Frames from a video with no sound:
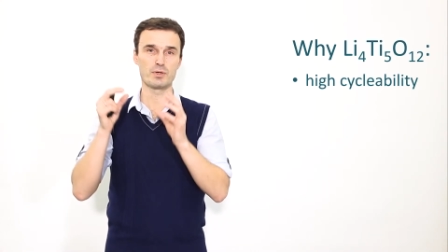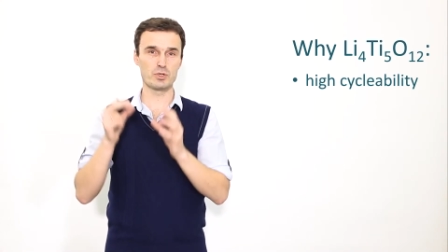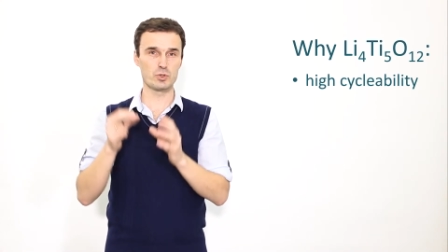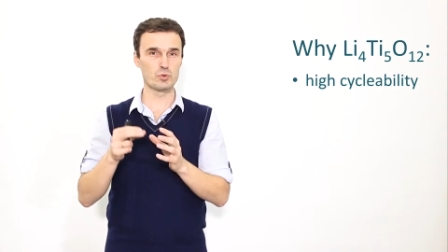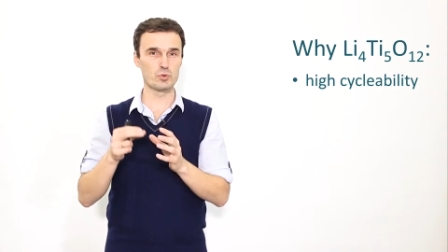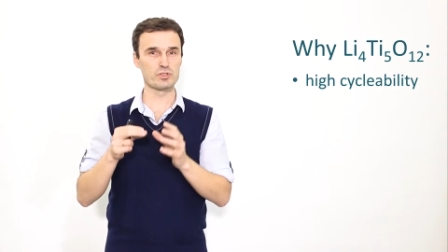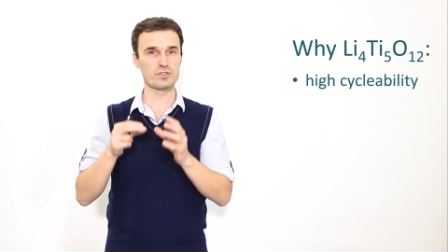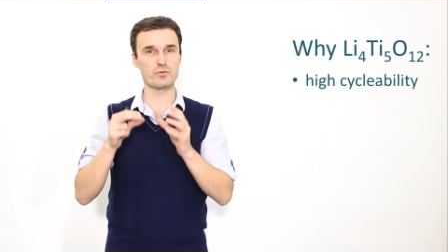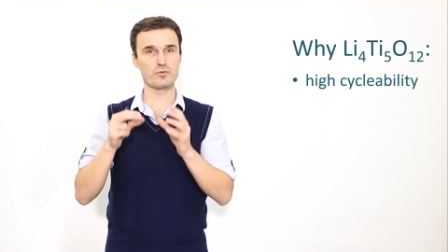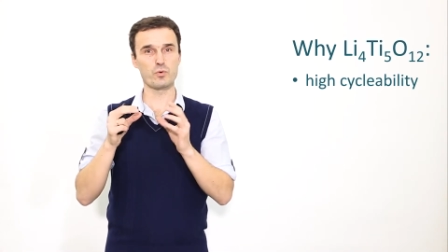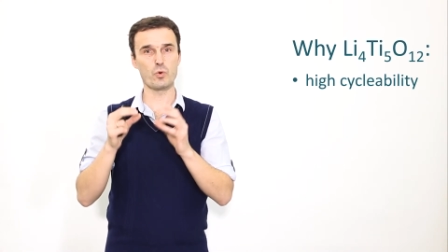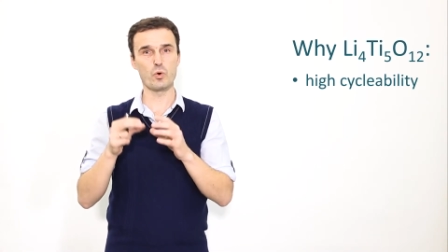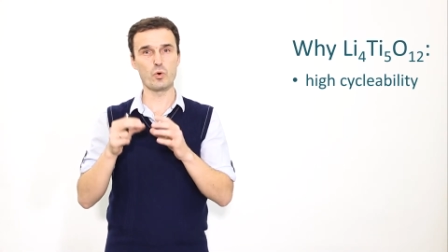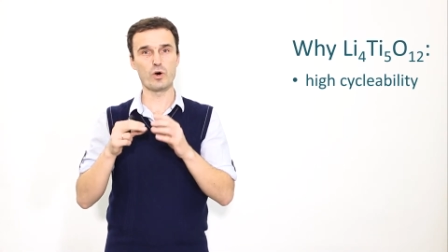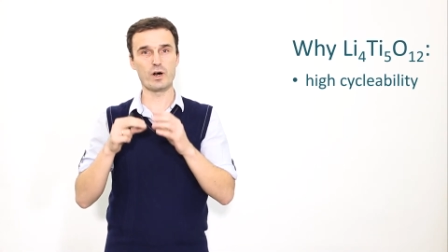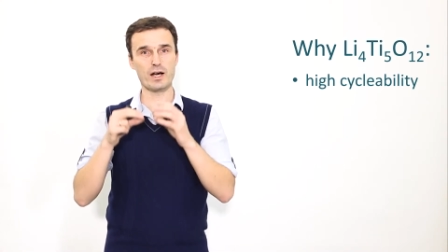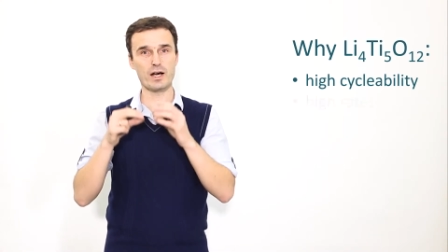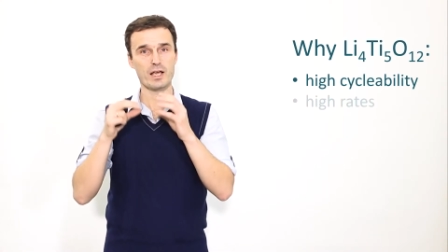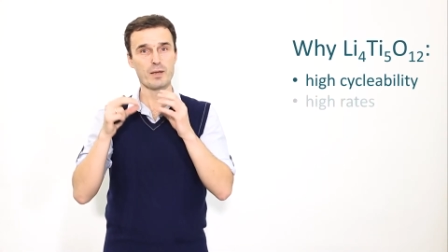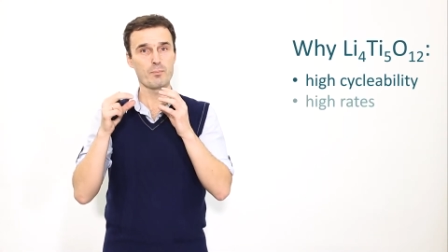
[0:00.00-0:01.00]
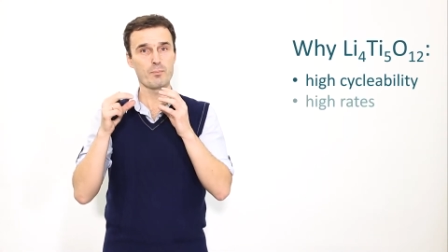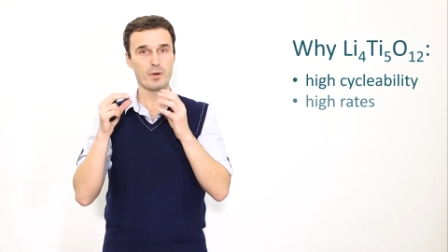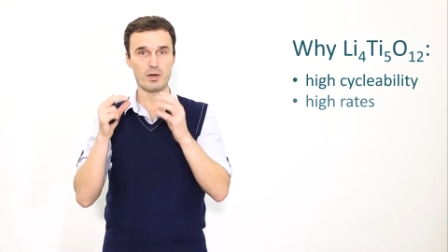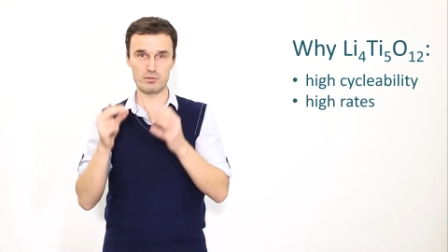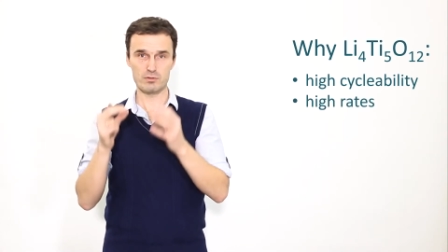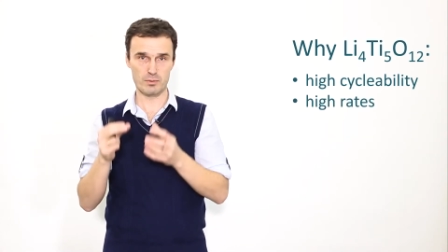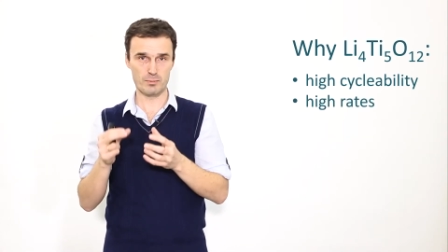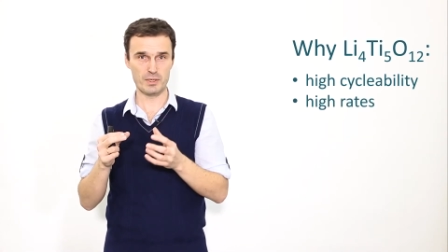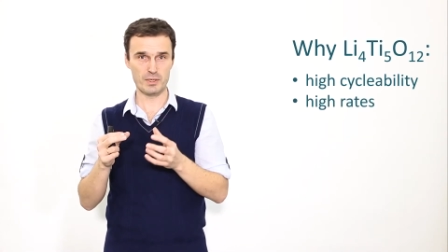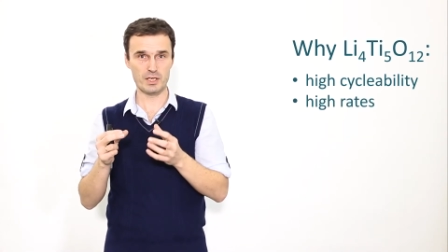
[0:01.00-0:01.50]
used for high
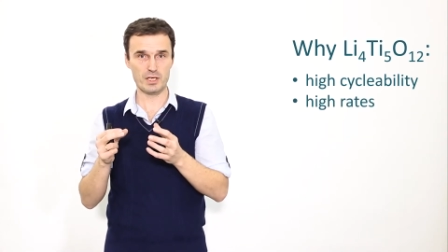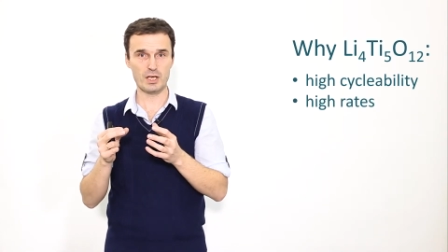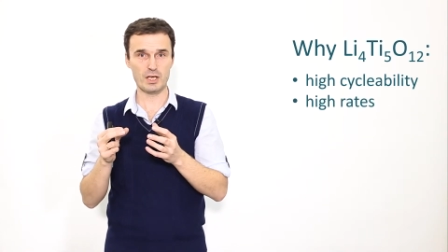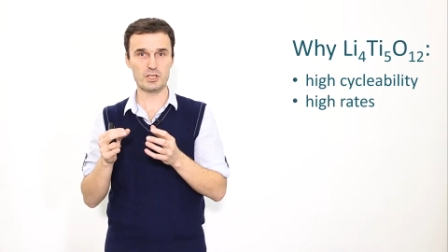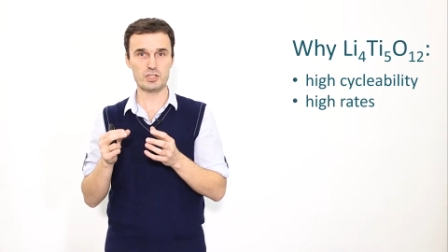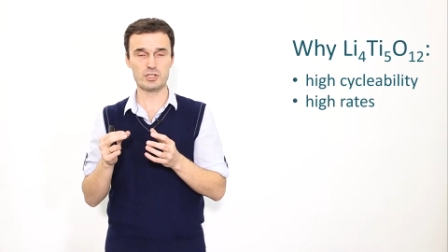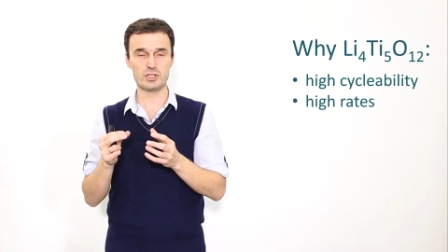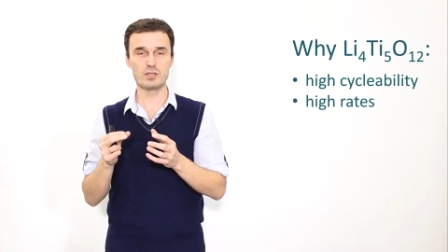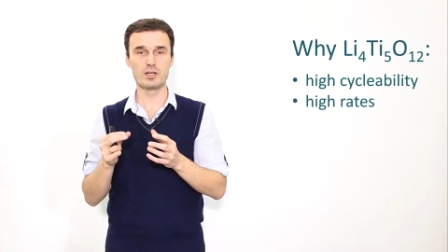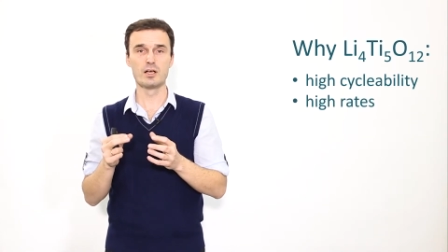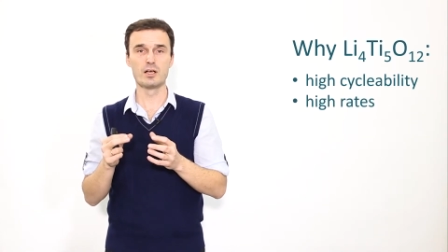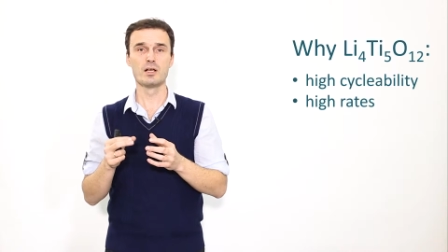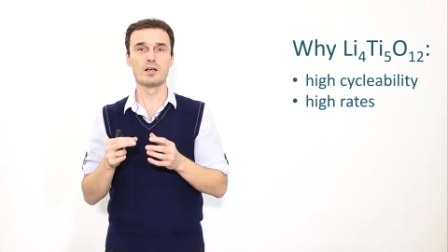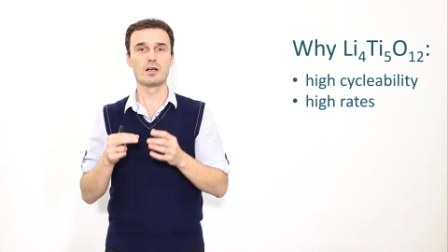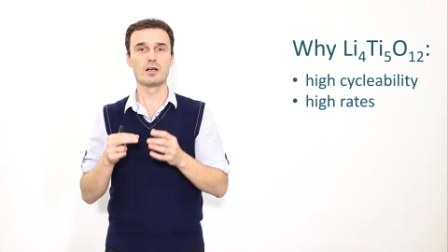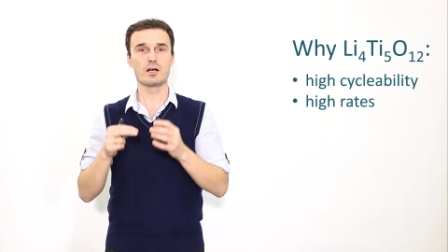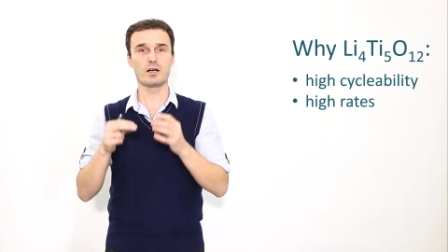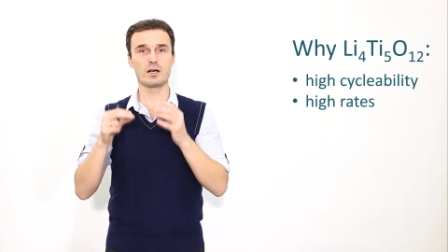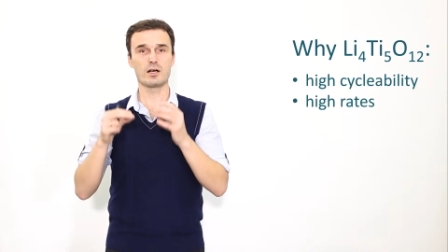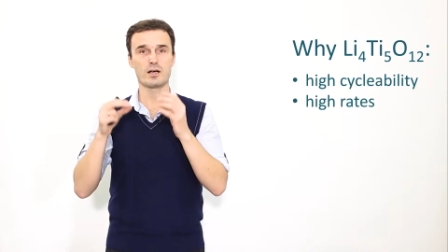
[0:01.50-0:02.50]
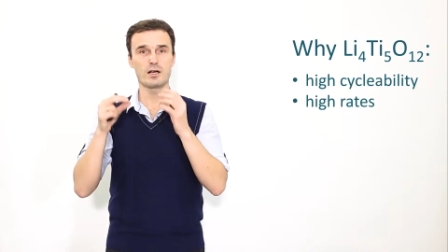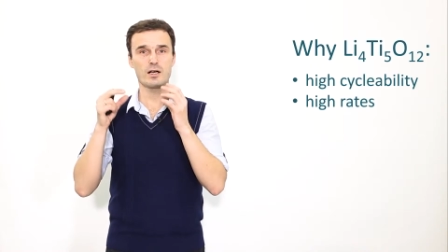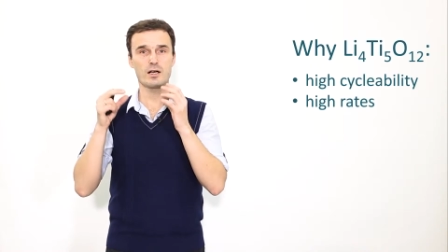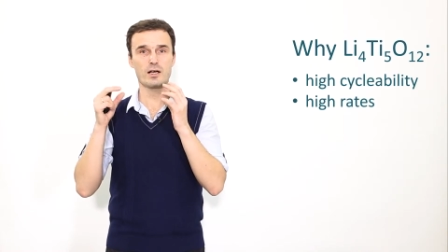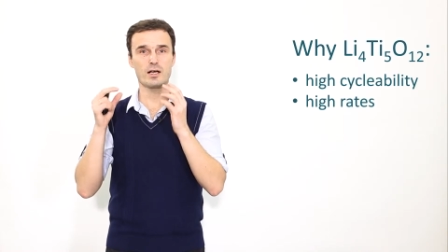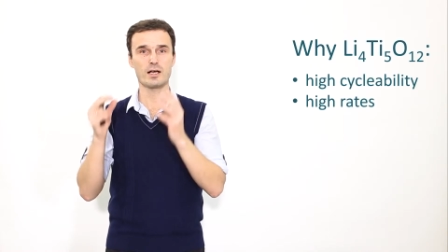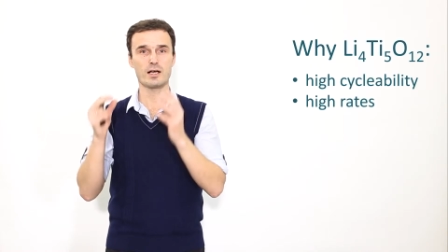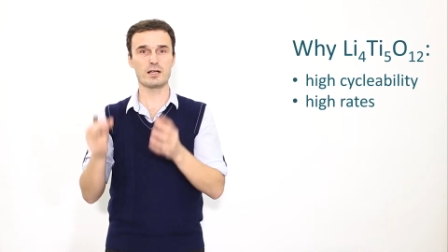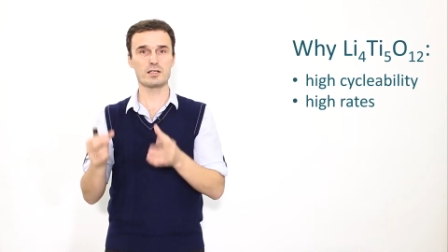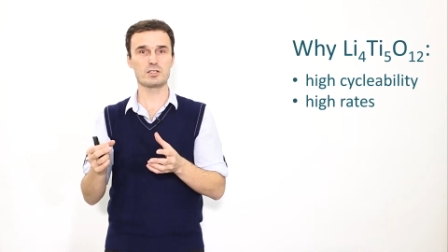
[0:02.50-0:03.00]
power application,
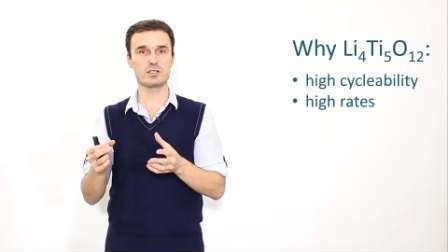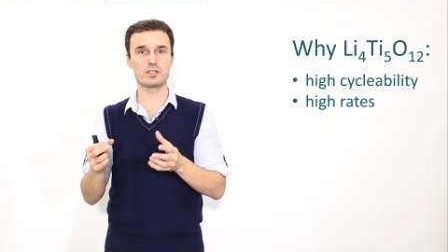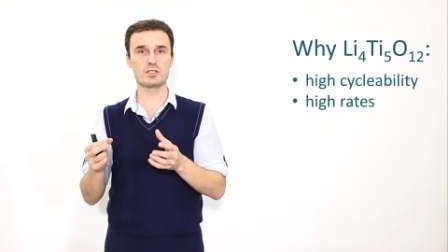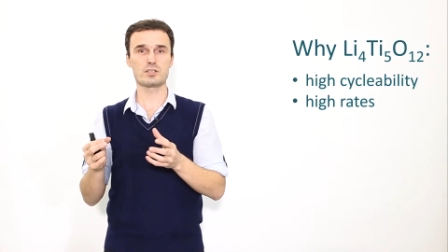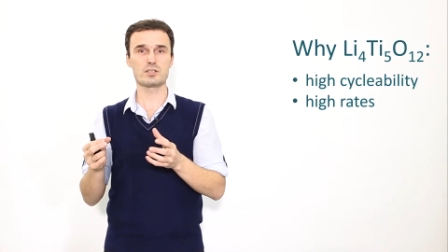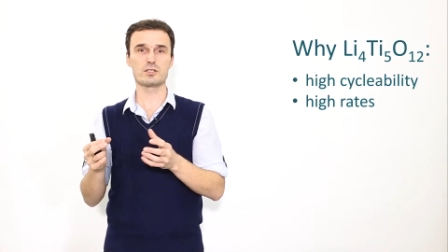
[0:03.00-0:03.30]
and